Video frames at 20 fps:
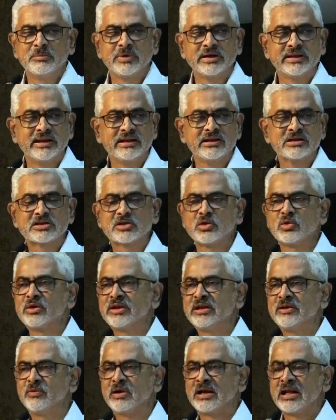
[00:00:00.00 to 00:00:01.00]
But then
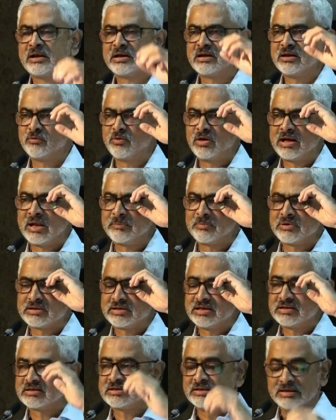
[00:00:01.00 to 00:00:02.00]
slowly what, ha what
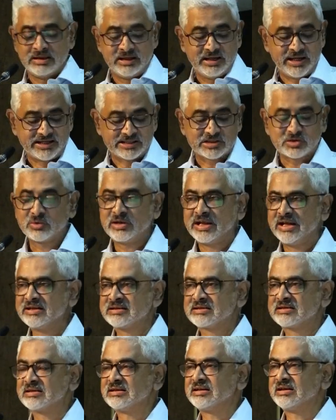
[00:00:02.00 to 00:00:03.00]
happens is, as soon
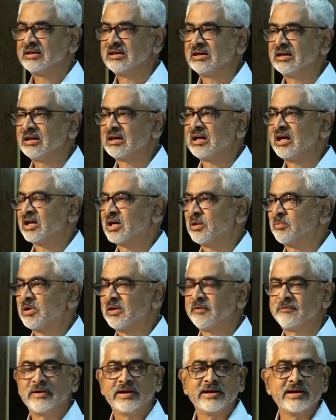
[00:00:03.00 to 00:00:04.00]
as uh, a
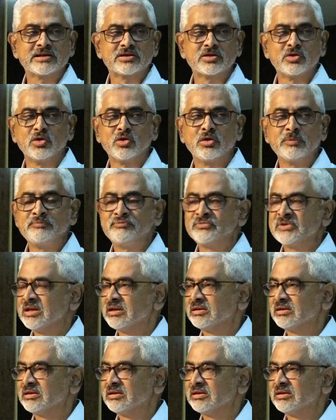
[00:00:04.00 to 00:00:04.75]
couple of wickets go,